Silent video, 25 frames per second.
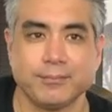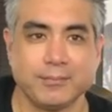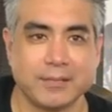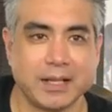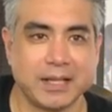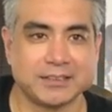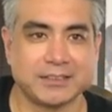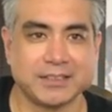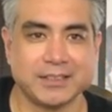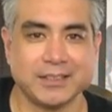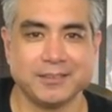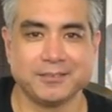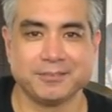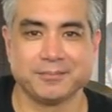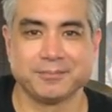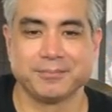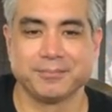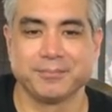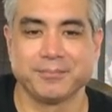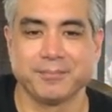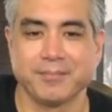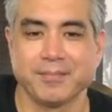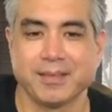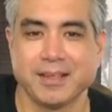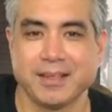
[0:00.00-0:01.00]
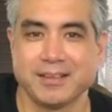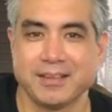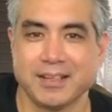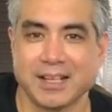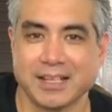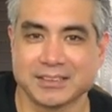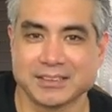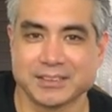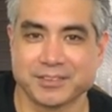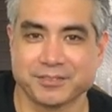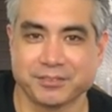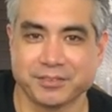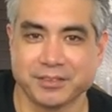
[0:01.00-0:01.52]
that's it.
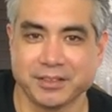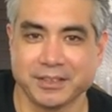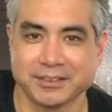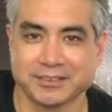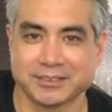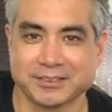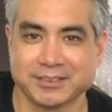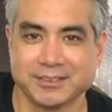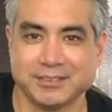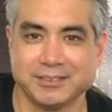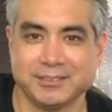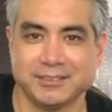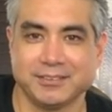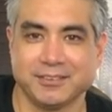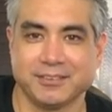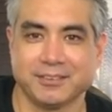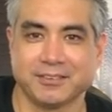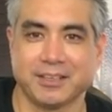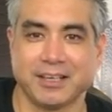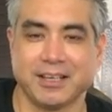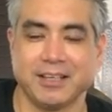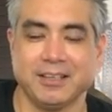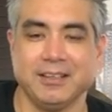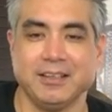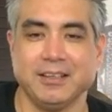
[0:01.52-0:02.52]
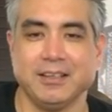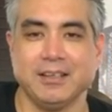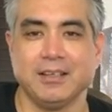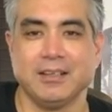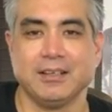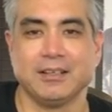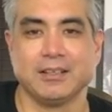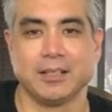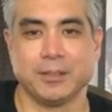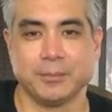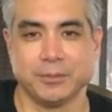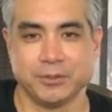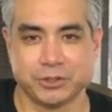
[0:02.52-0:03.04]
That's the phrase. Okay,
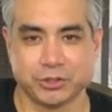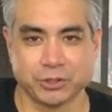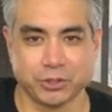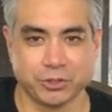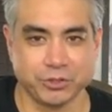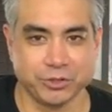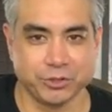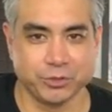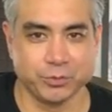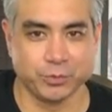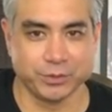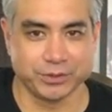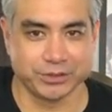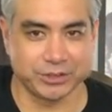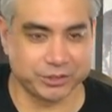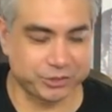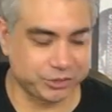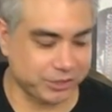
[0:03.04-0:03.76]
let me show you with the